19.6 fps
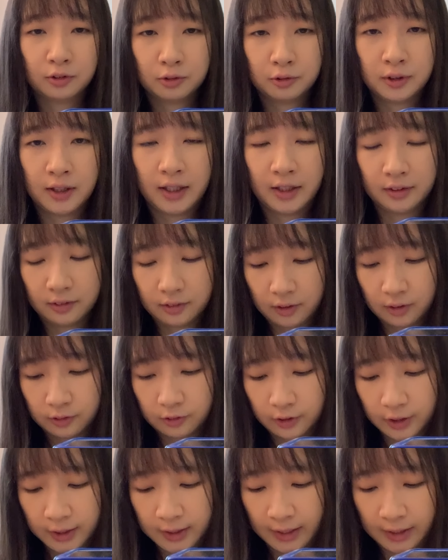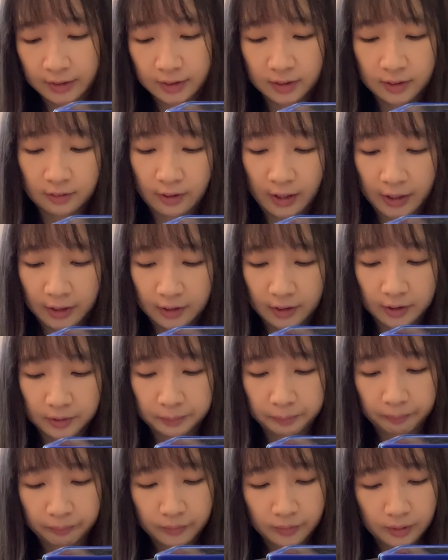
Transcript: 2 dan, 3 dan, the ranking.